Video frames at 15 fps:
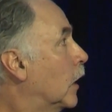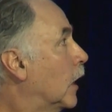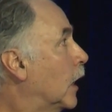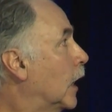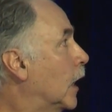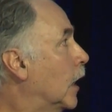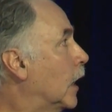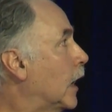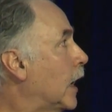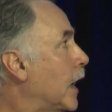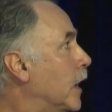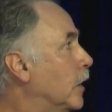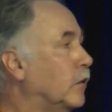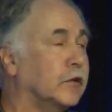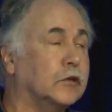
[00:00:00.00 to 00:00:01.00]

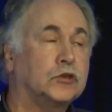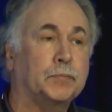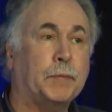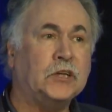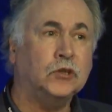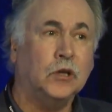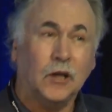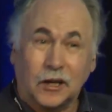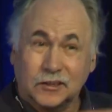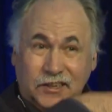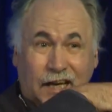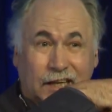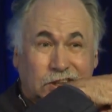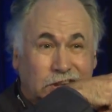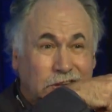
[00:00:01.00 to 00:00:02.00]
And the
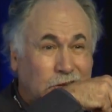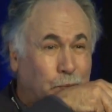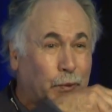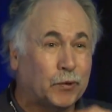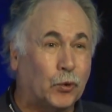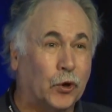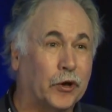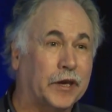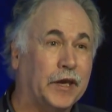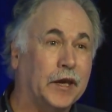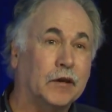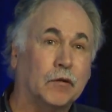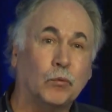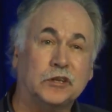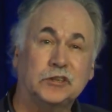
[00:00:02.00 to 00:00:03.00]
specialisations we work
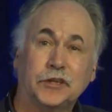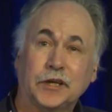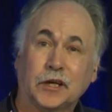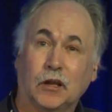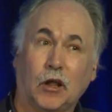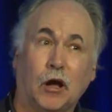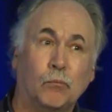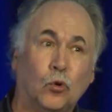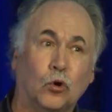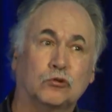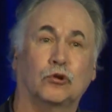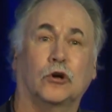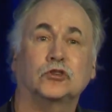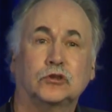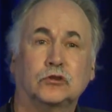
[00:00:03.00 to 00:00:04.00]
in, and we're seeing a lot more
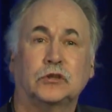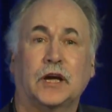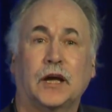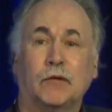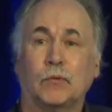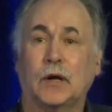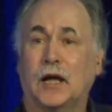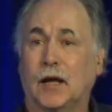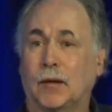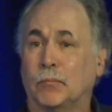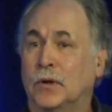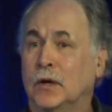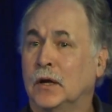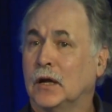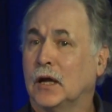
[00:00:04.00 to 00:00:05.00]

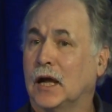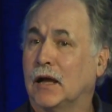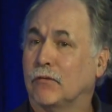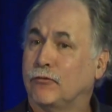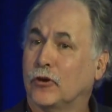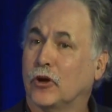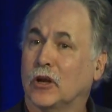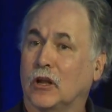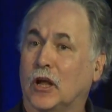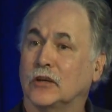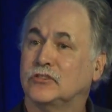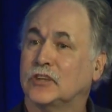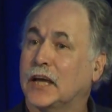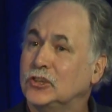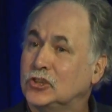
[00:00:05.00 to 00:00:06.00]

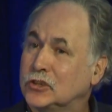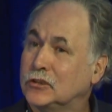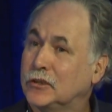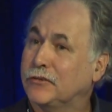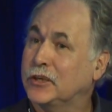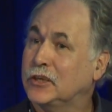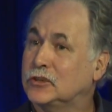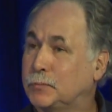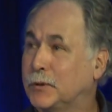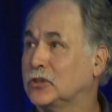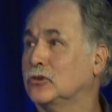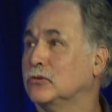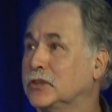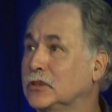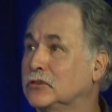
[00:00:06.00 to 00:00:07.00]
cross-fertilisation of these
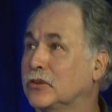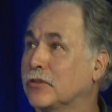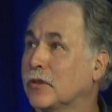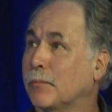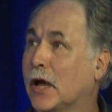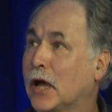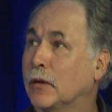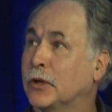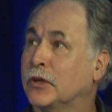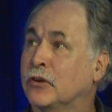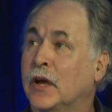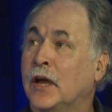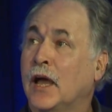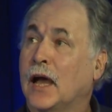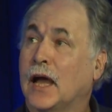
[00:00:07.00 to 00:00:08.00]
specialties at the moment,
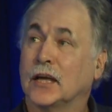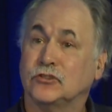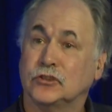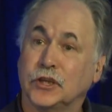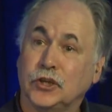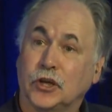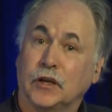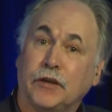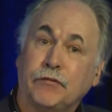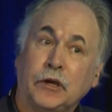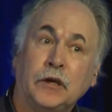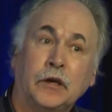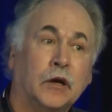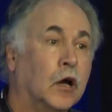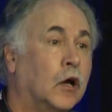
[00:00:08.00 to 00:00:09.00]
are senior
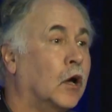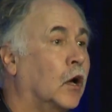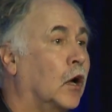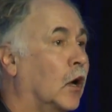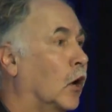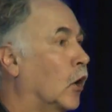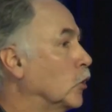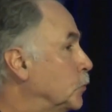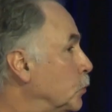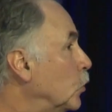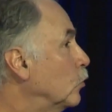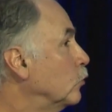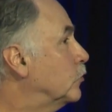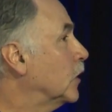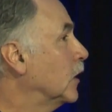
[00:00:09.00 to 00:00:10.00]
living, hospitals.